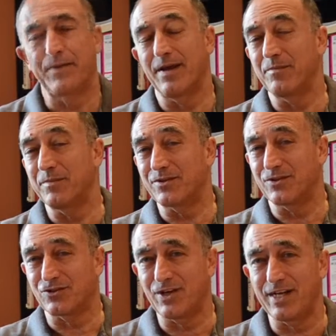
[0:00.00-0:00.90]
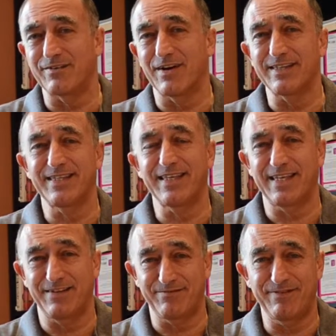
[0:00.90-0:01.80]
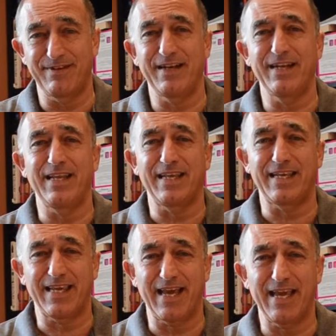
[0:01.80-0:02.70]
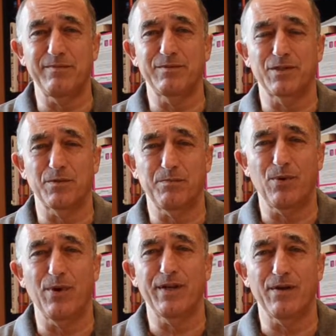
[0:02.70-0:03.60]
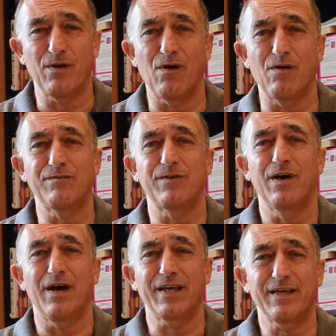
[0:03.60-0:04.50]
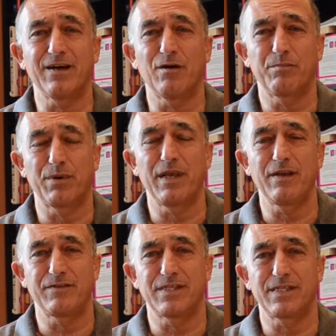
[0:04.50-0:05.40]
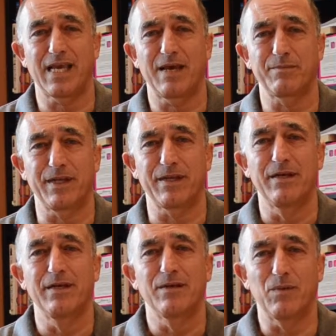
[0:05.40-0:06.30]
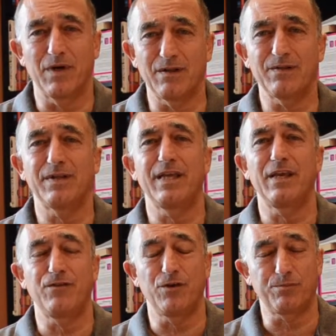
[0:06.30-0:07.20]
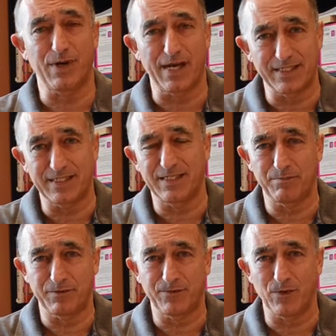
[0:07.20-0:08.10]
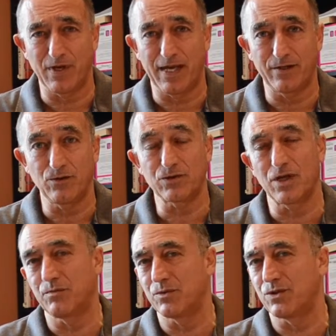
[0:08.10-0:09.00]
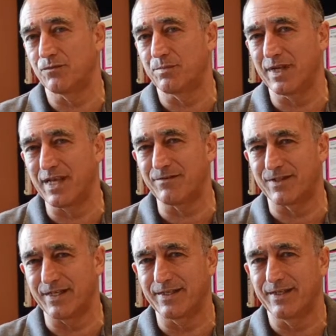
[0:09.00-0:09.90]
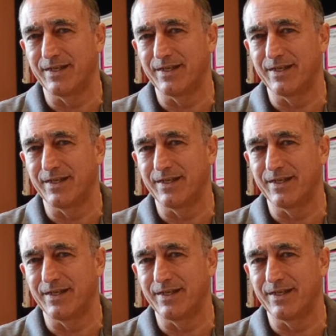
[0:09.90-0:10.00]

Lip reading: And with Katrina, I think it really came to the point of, I can't believe this is happening. Well, if you'd practiced it beforehand, not only would you have believed it,